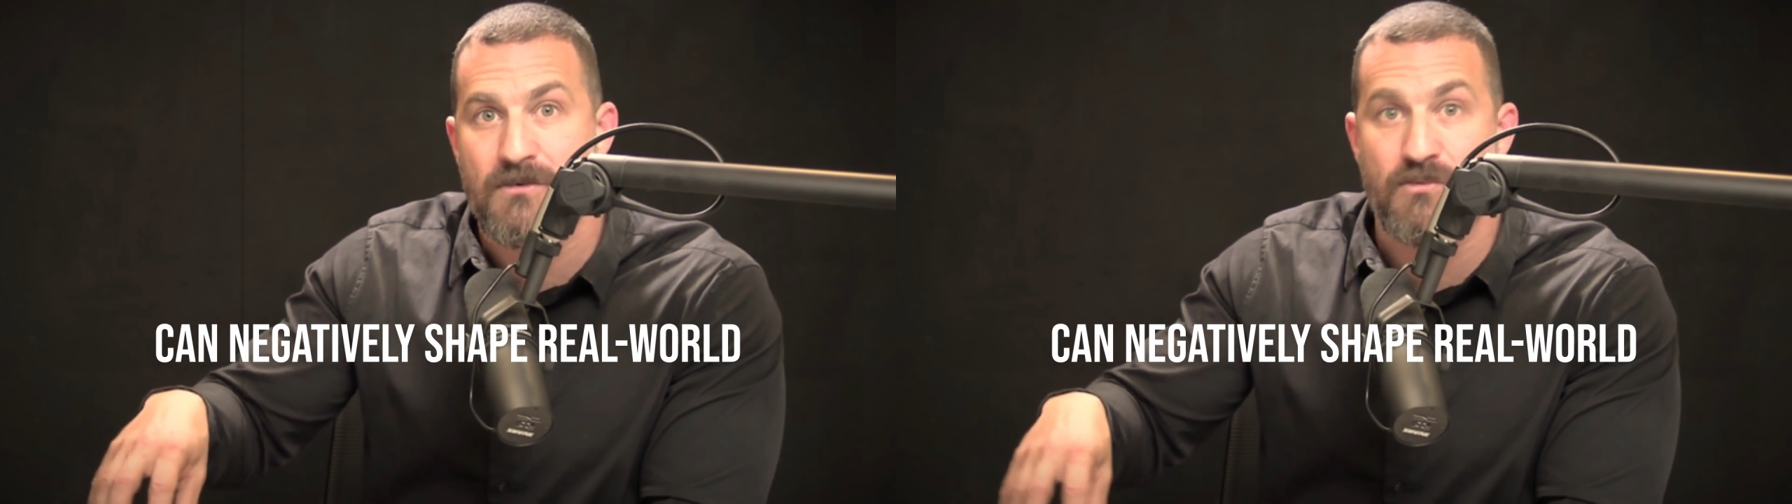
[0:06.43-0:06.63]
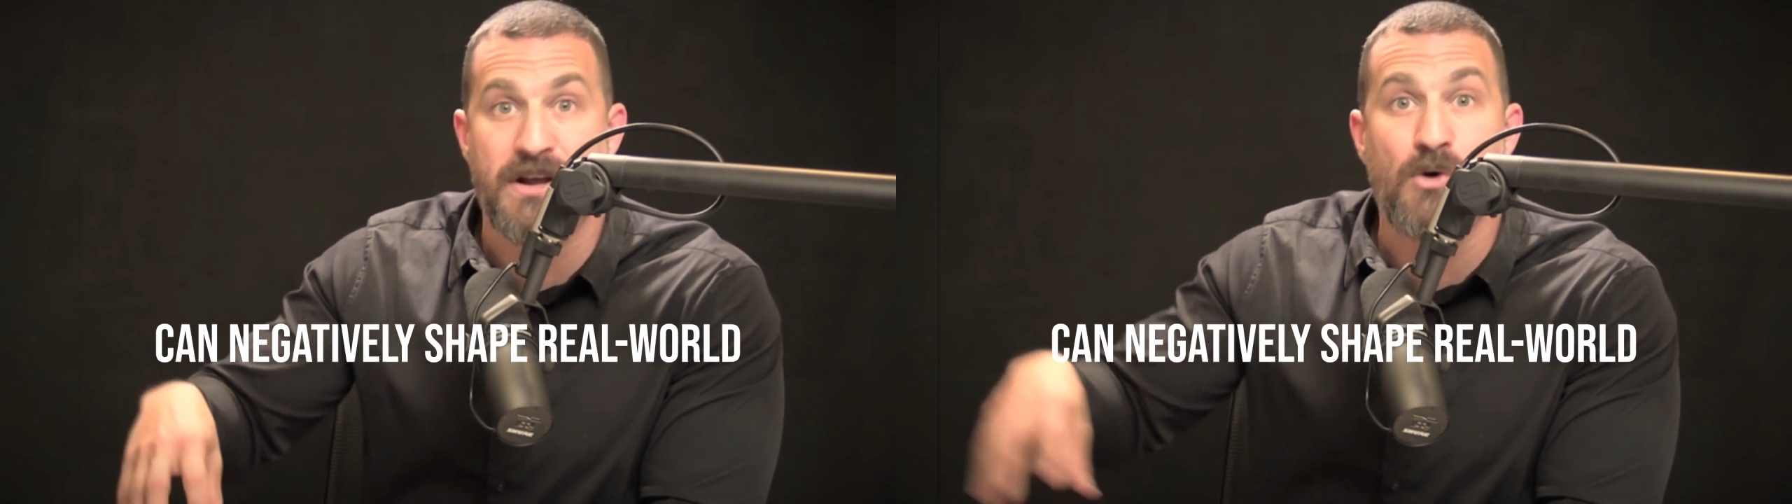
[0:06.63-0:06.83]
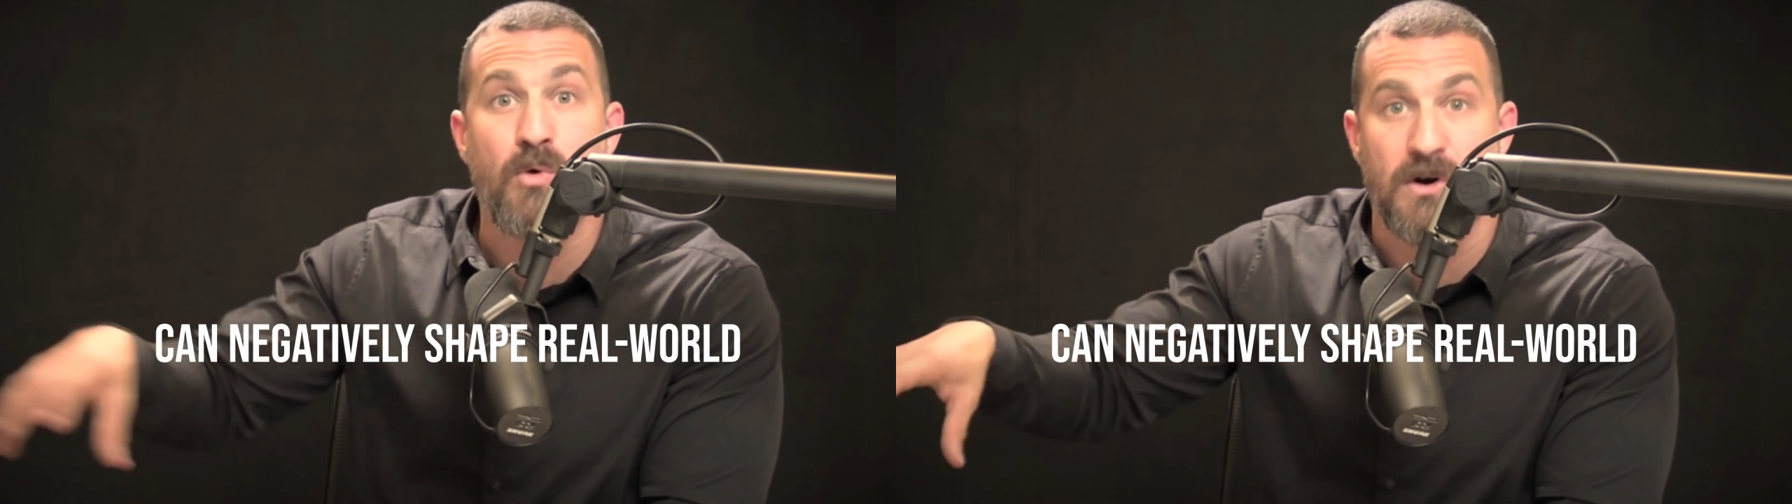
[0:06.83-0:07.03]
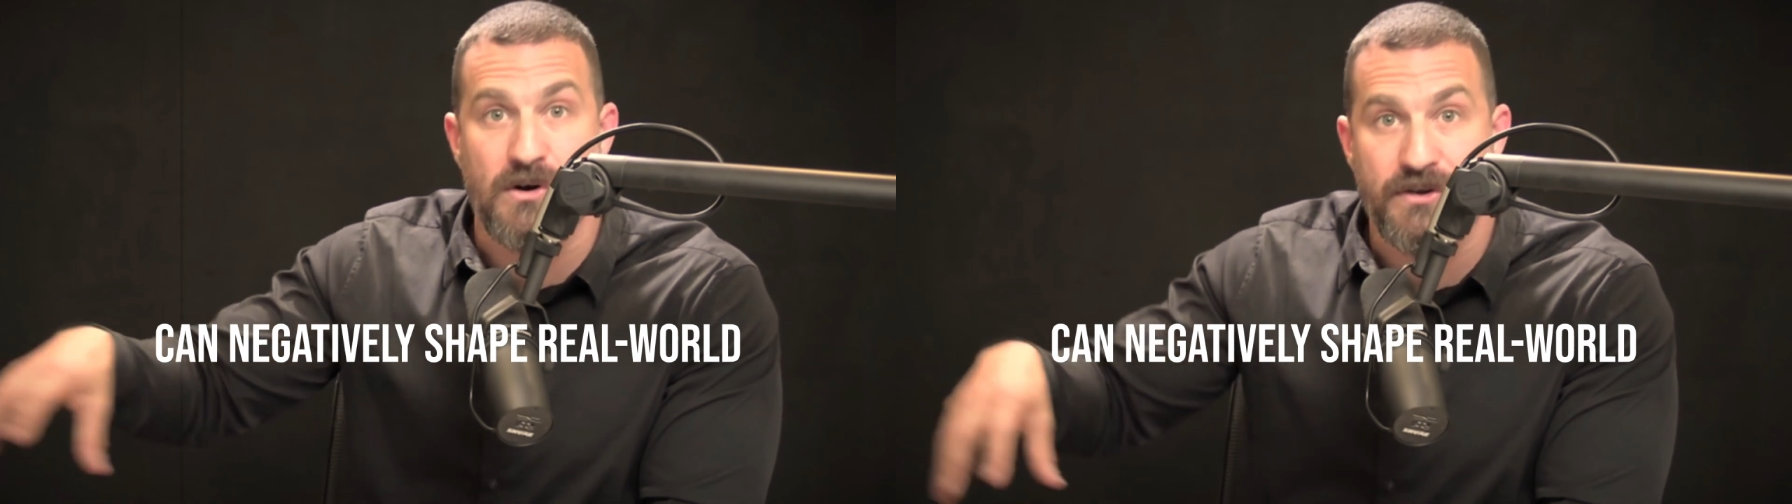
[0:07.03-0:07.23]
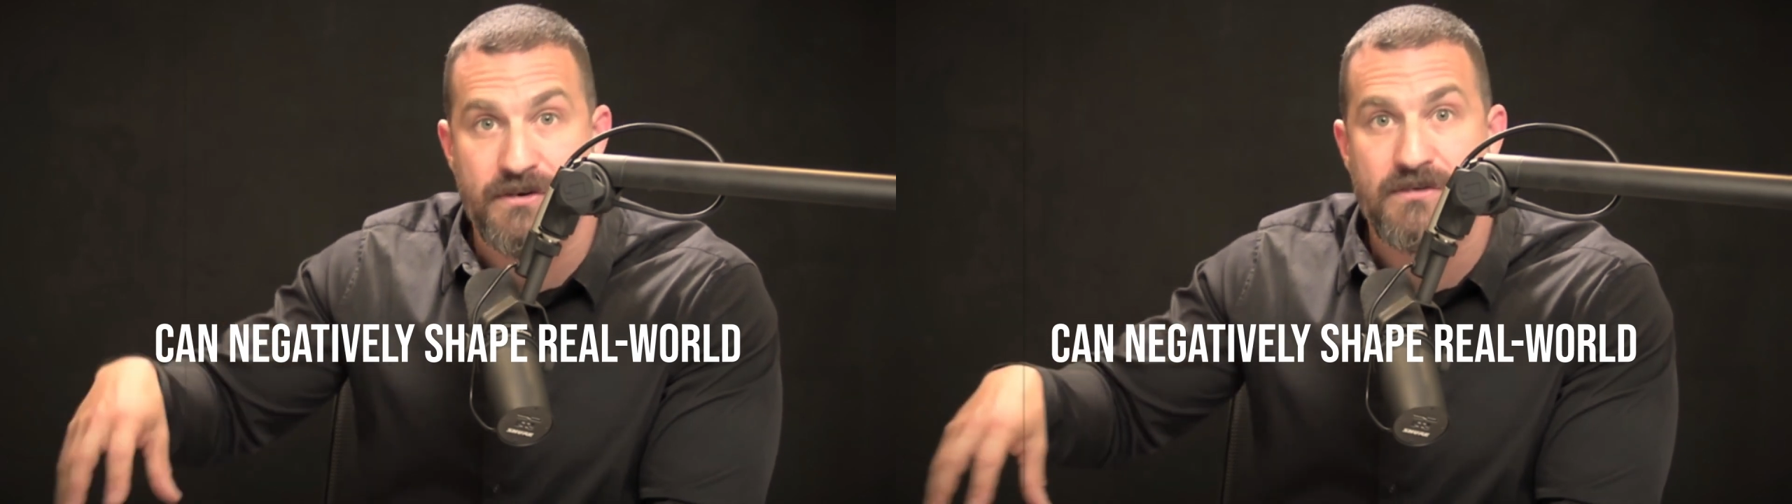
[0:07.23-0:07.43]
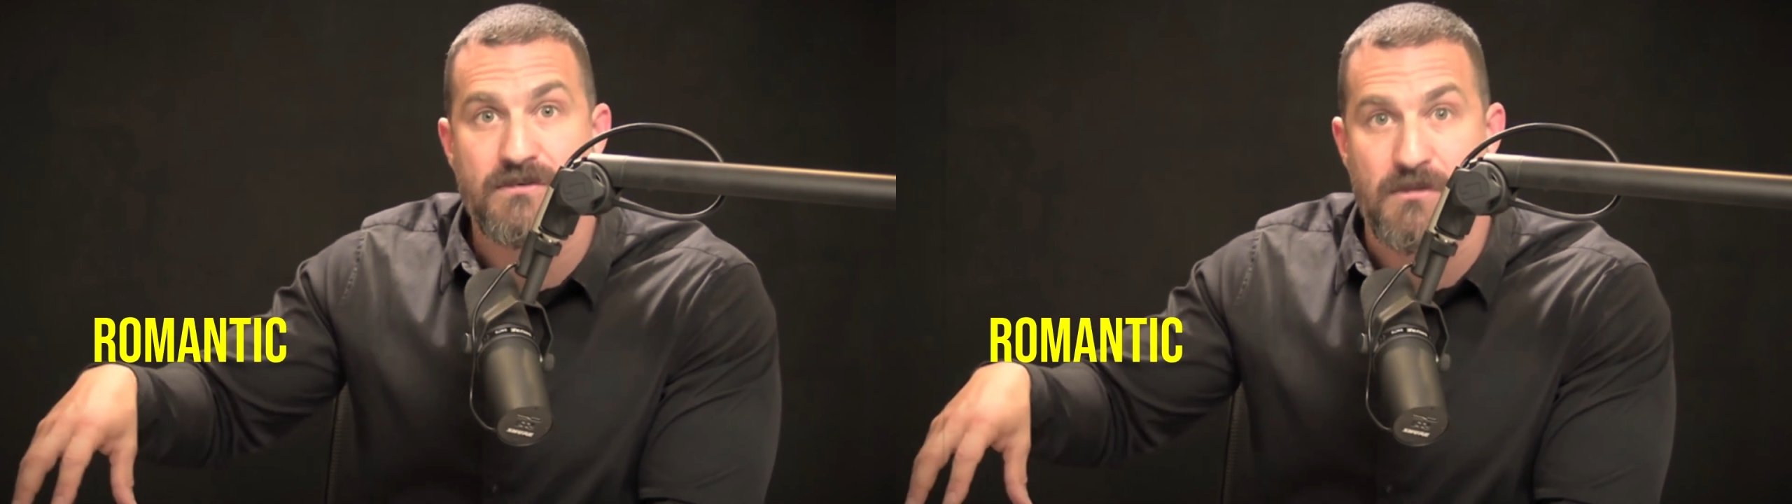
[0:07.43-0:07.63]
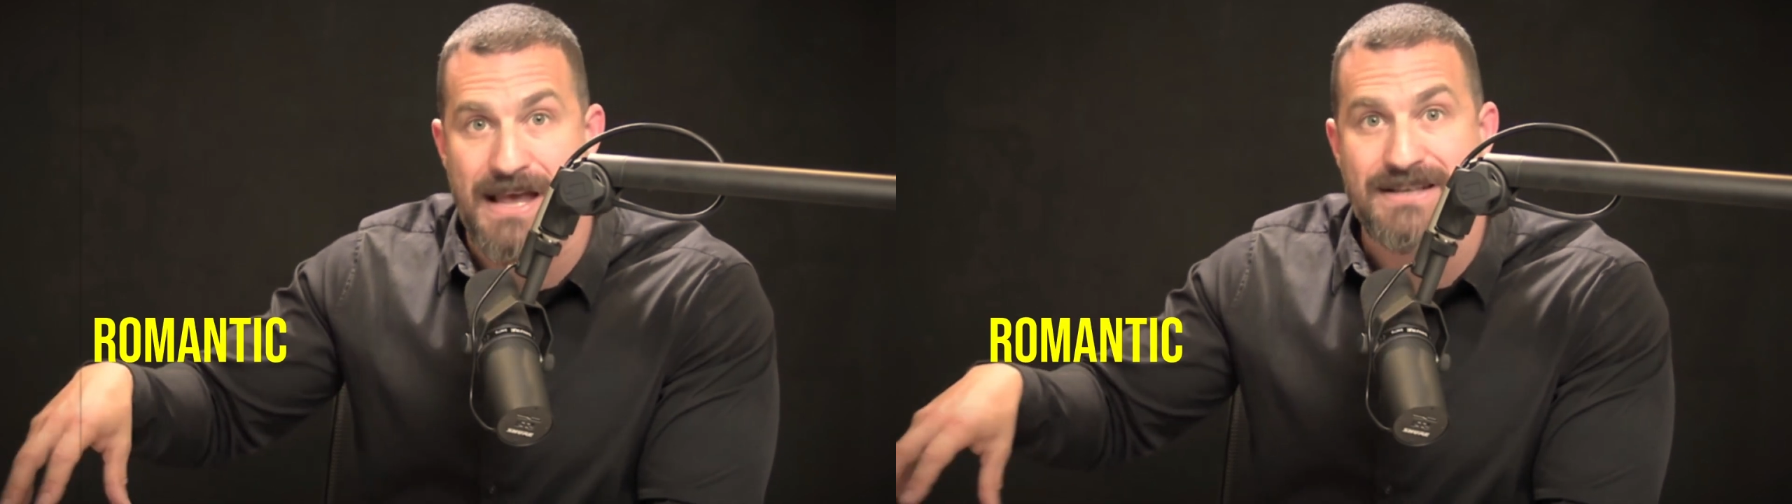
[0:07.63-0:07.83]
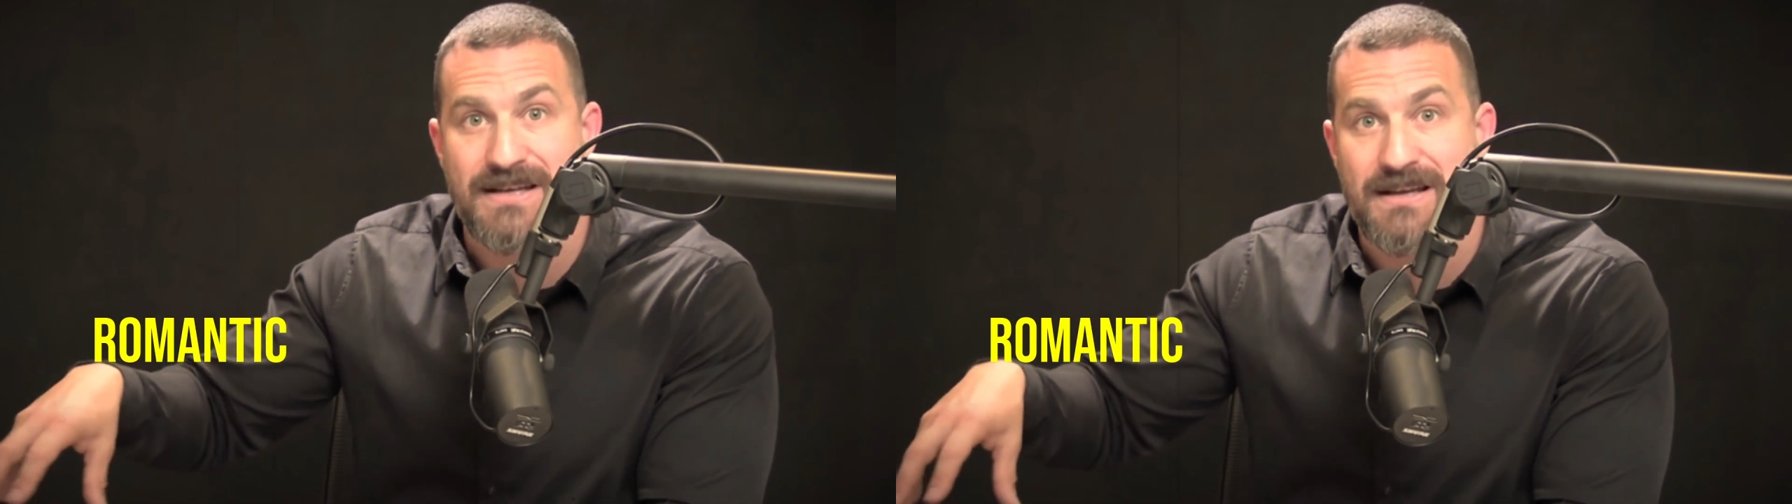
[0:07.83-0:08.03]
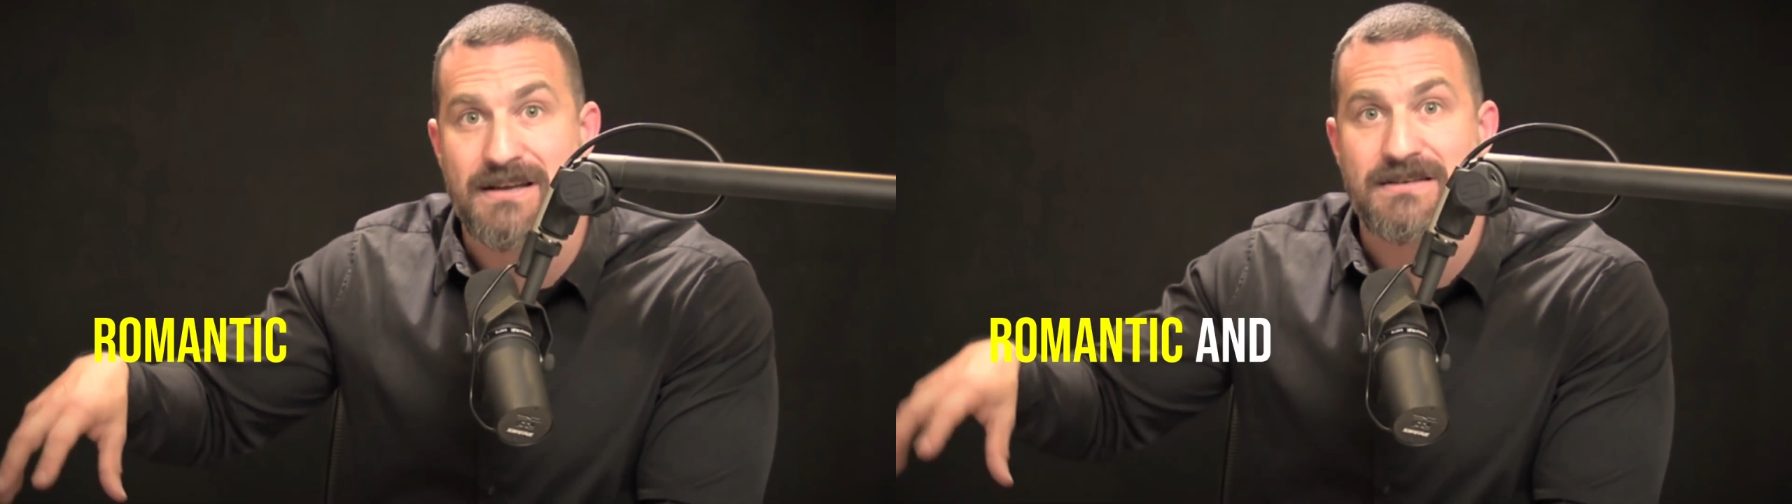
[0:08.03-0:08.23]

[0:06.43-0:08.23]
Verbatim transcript: real-world romantic